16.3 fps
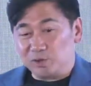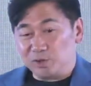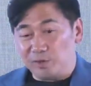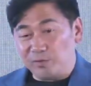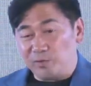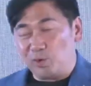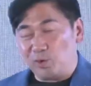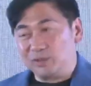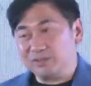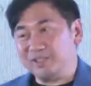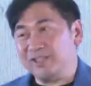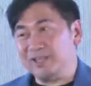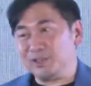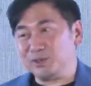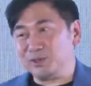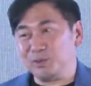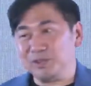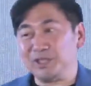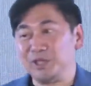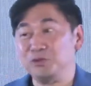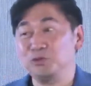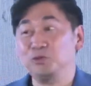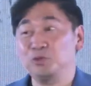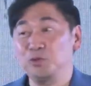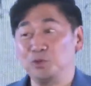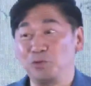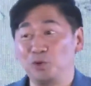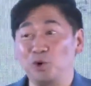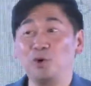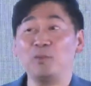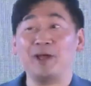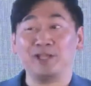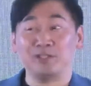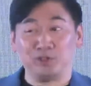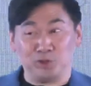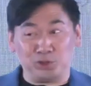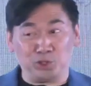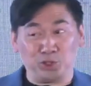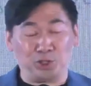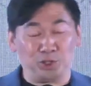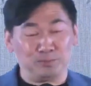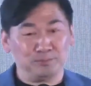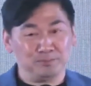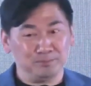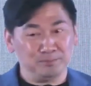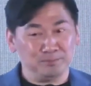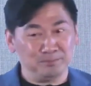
So of course, the next one is I drew the Royal Master chart.